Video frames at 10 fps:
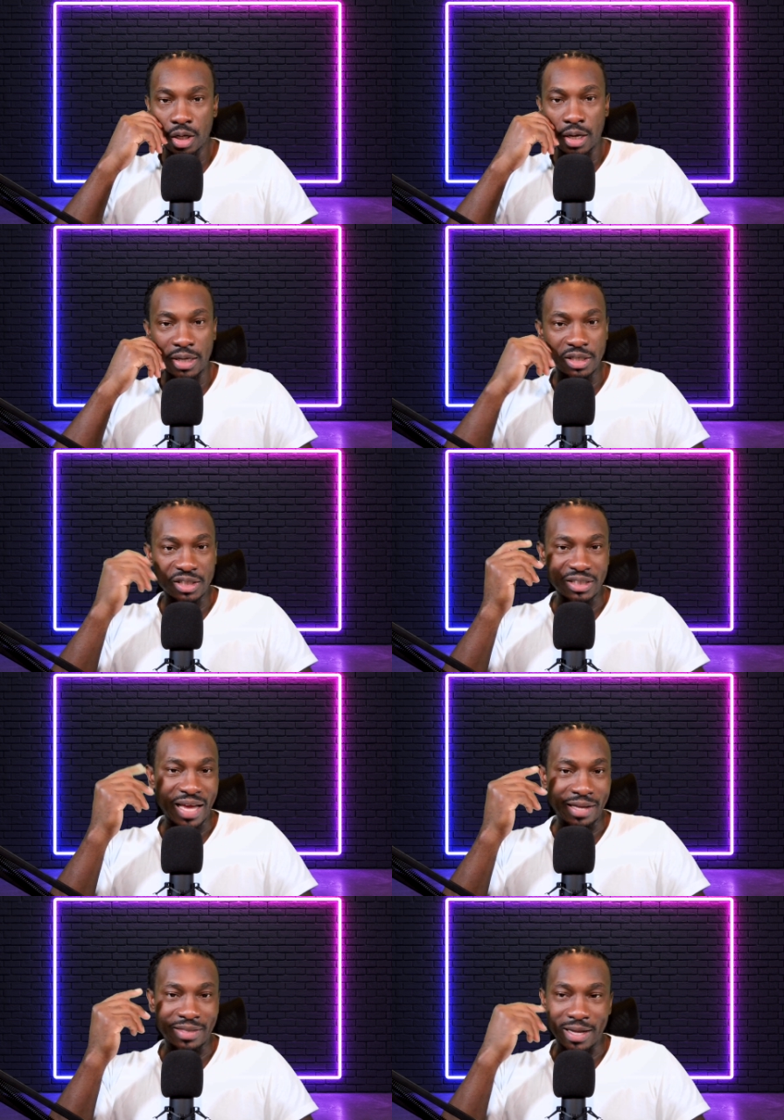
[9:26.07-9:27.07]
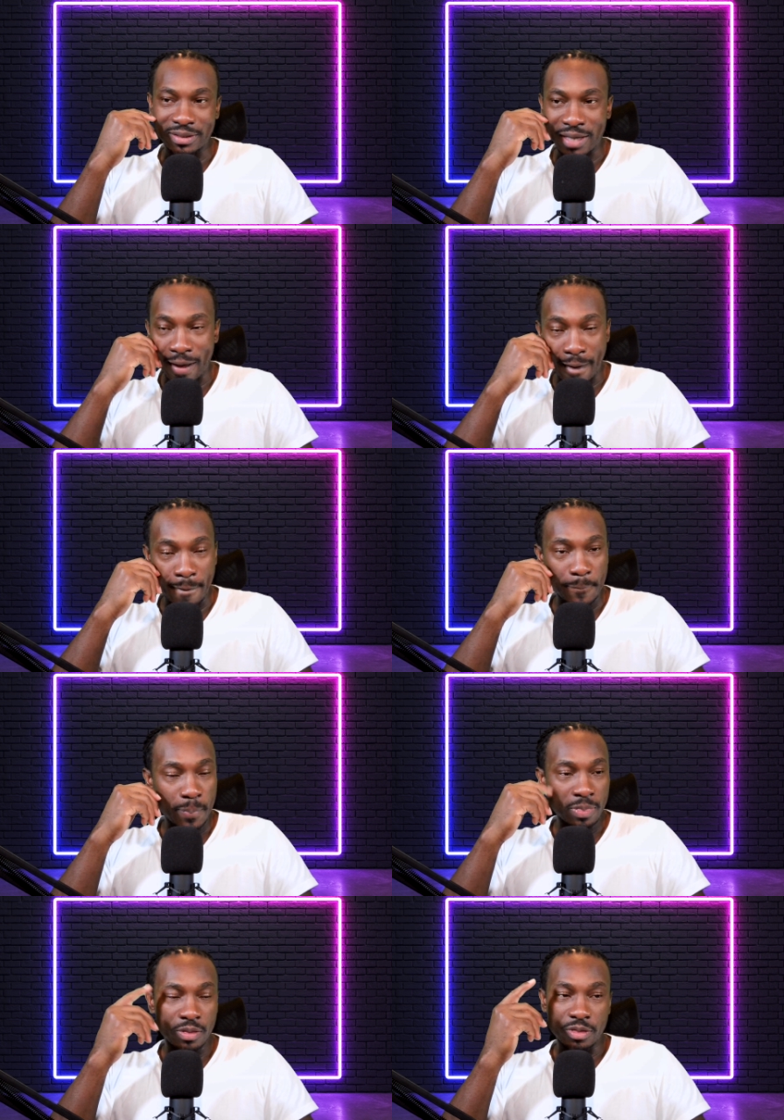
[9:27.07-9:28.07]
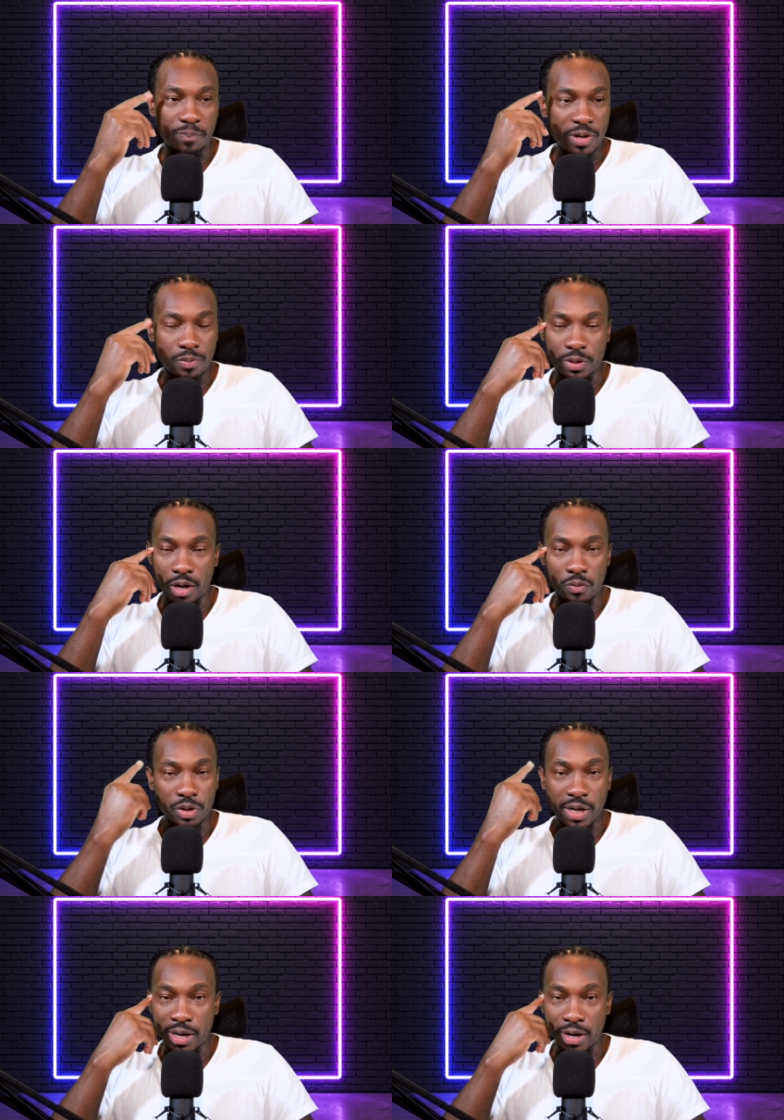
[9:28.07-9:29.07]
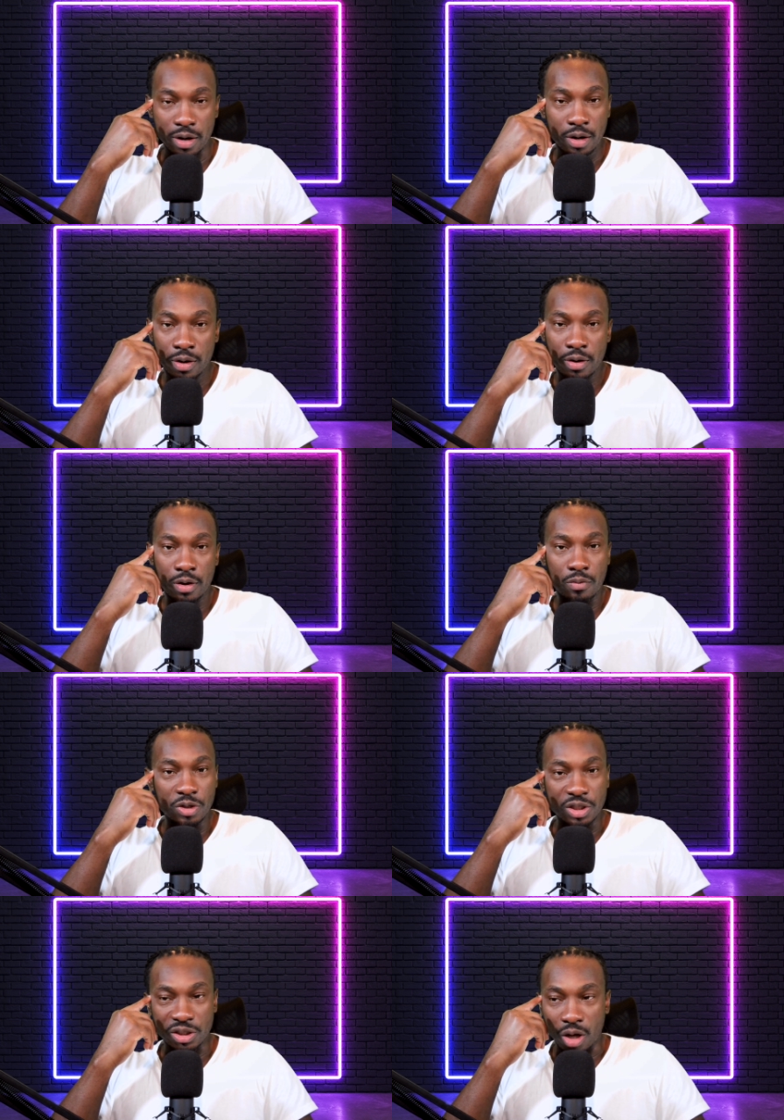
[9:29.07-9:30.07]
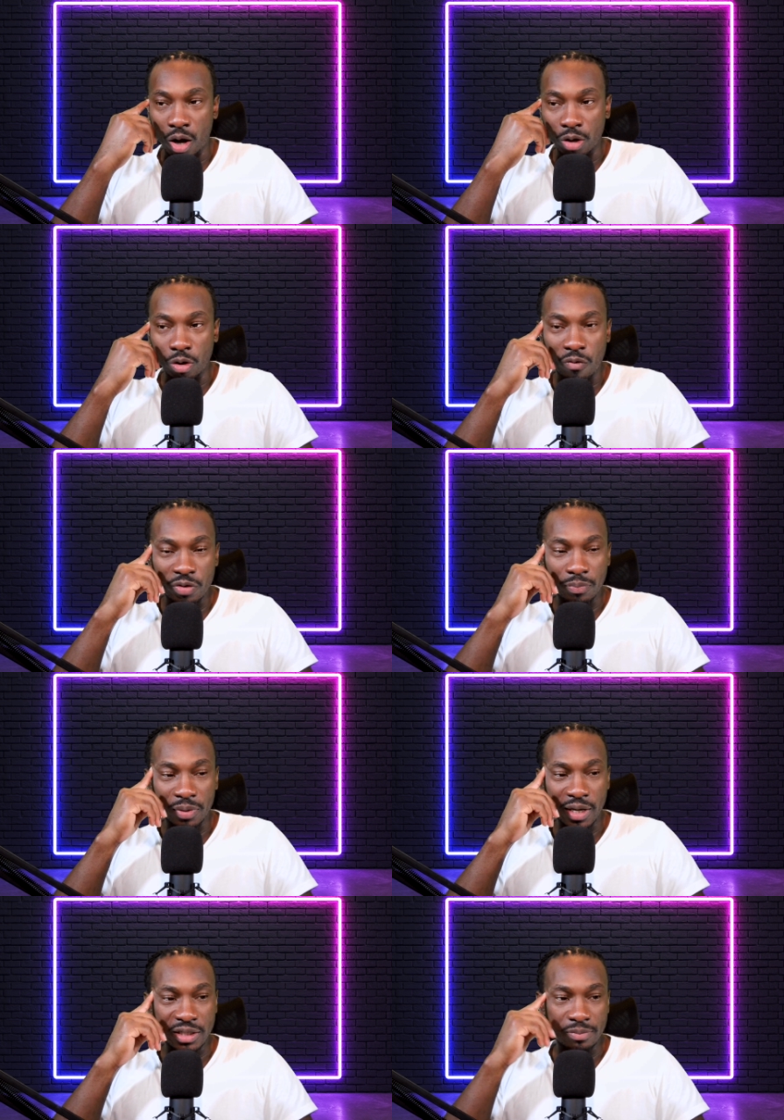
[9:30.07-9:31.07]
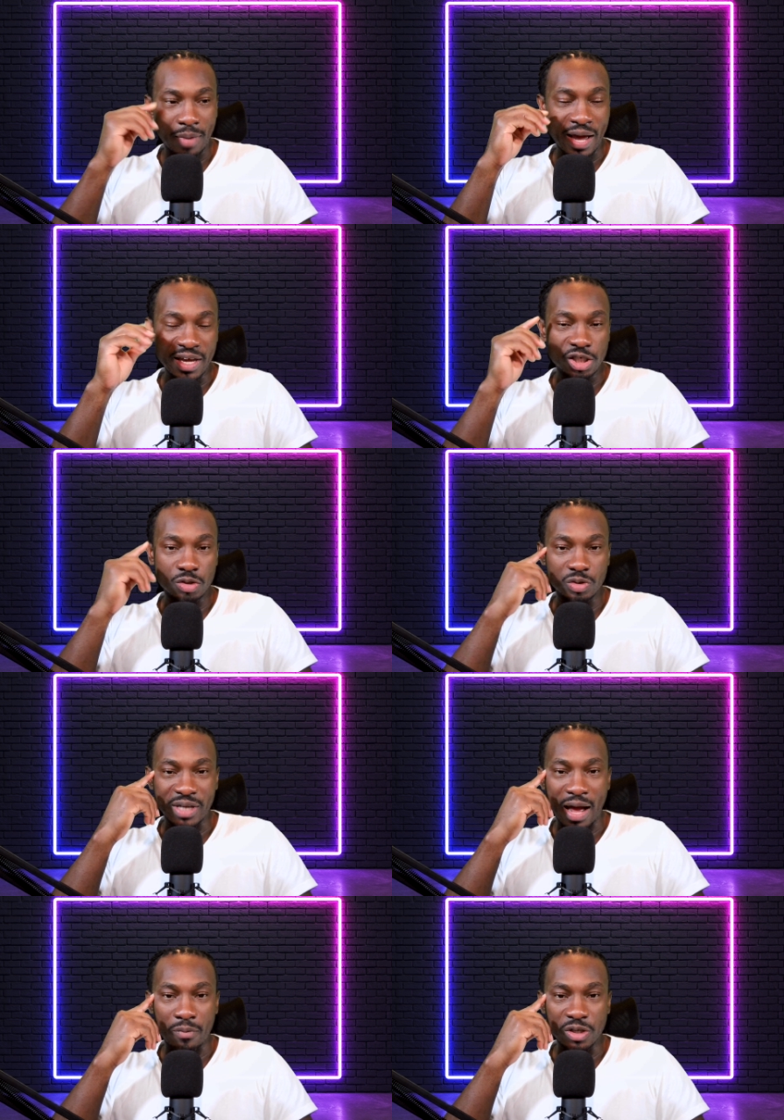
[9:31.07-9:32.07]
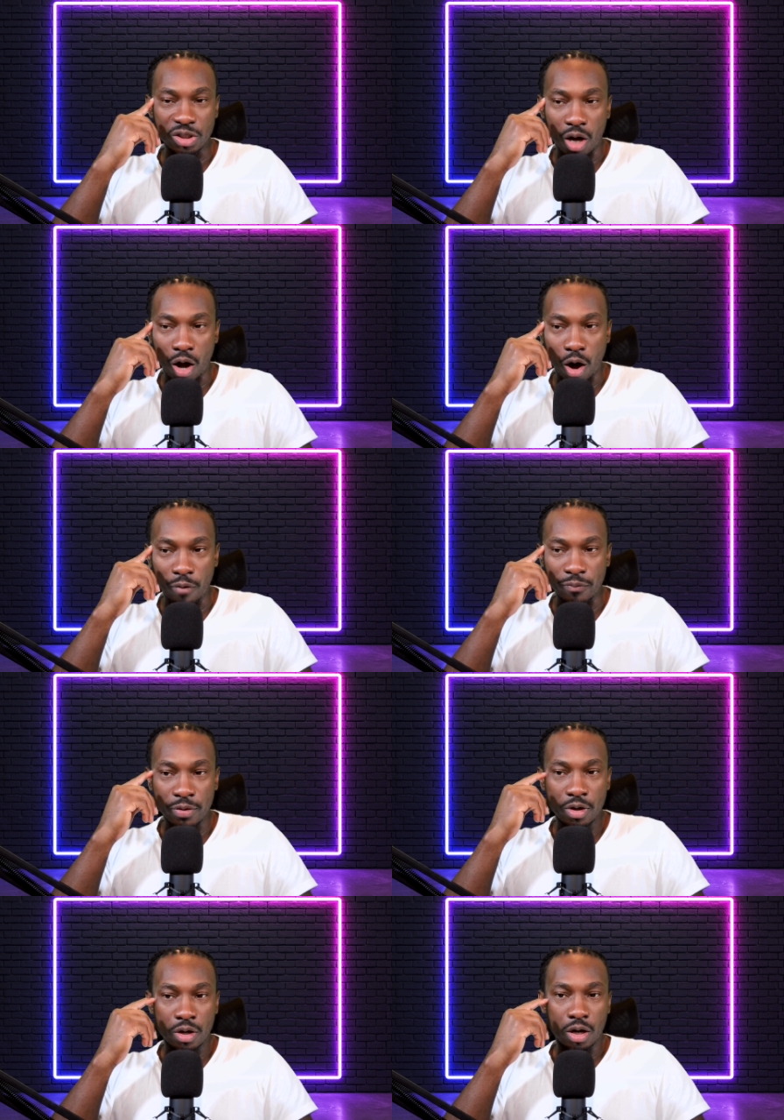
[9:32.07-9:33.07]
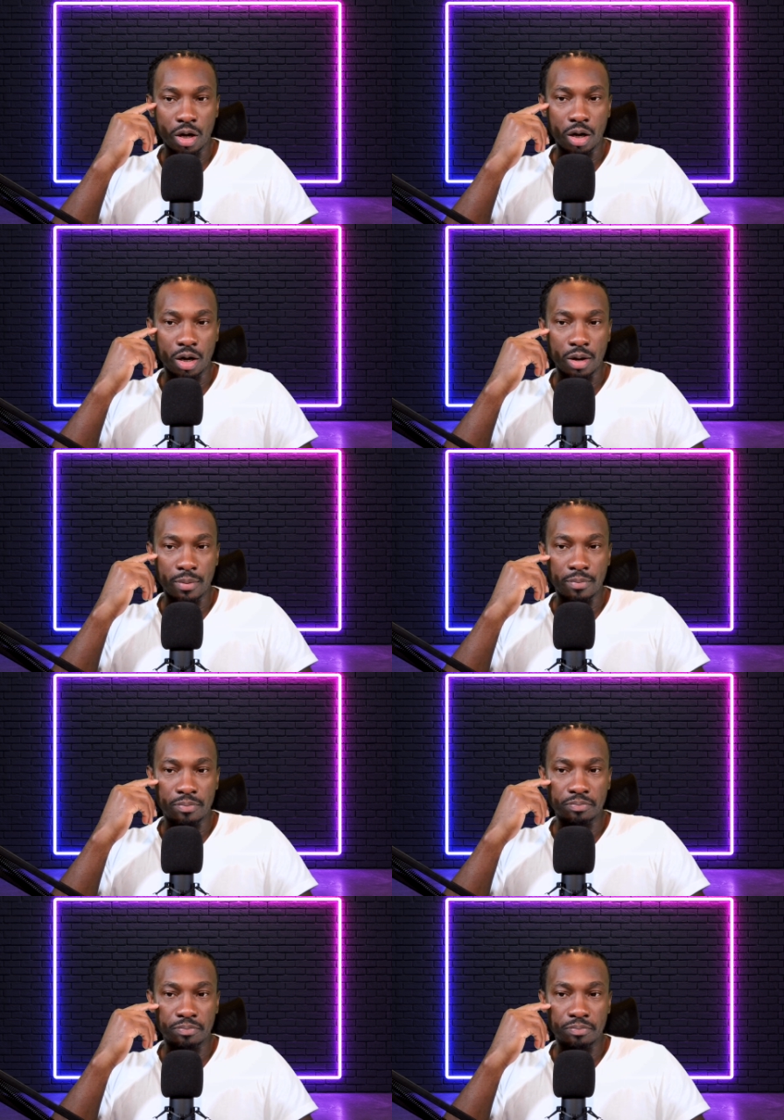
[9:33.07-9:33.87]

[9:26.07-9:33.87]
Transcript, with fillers: And it's just at that time, the people that were there were just all over the place. My issues got resolved. Um,